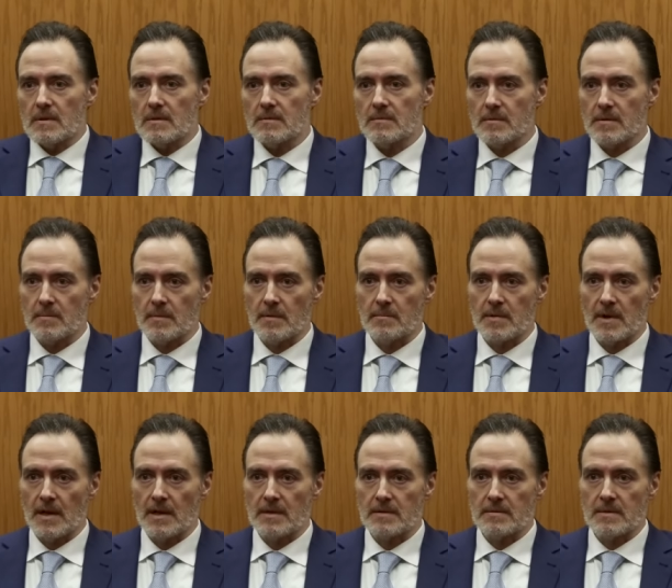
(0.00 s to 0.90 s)

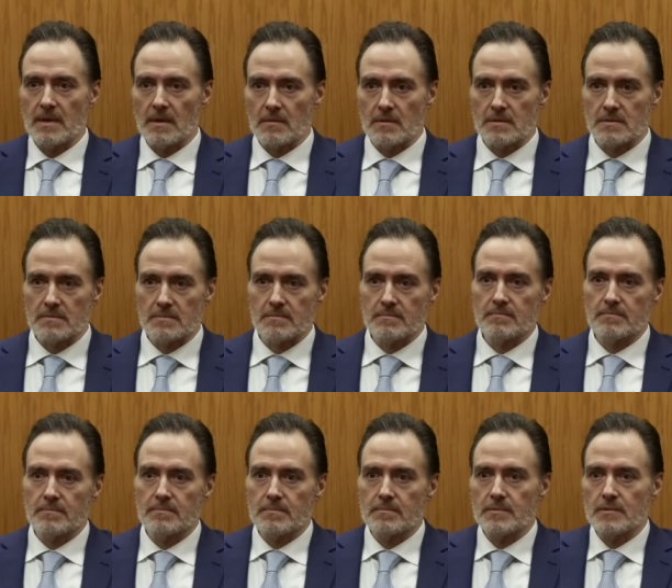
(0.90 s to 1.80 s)
remember I, I was
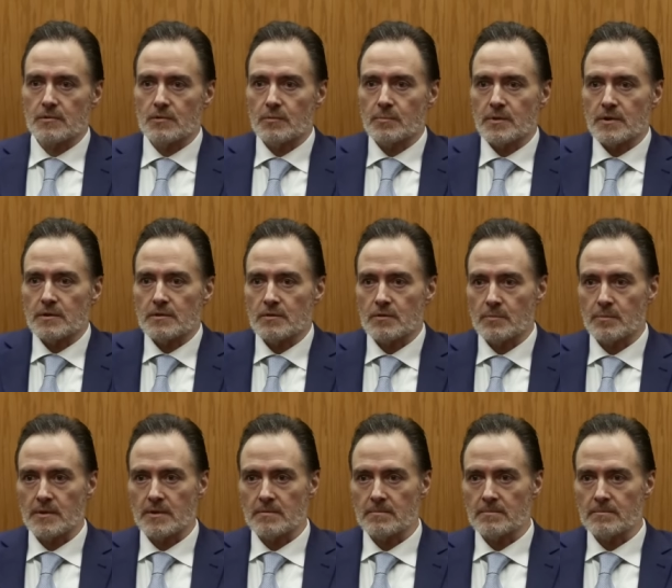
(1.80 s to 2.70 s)
super,
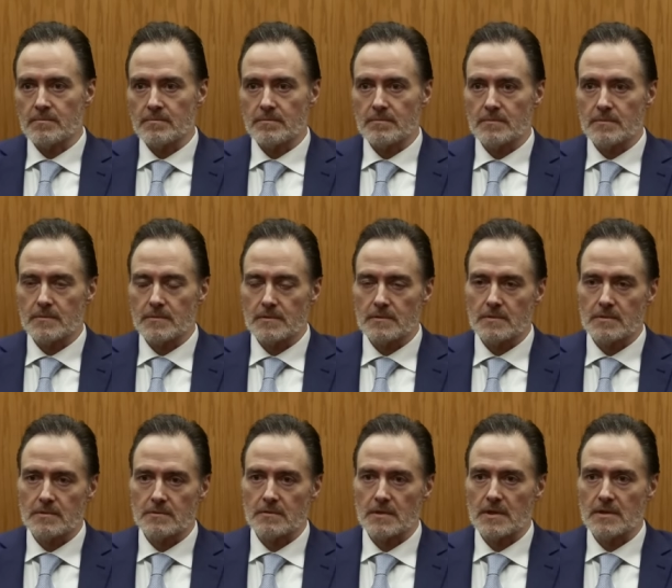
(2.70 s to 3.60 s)
super
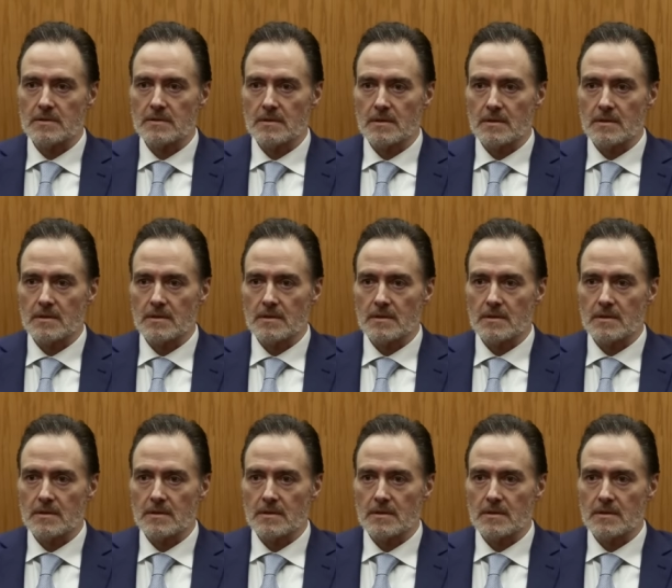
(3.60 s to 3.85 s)
stressed.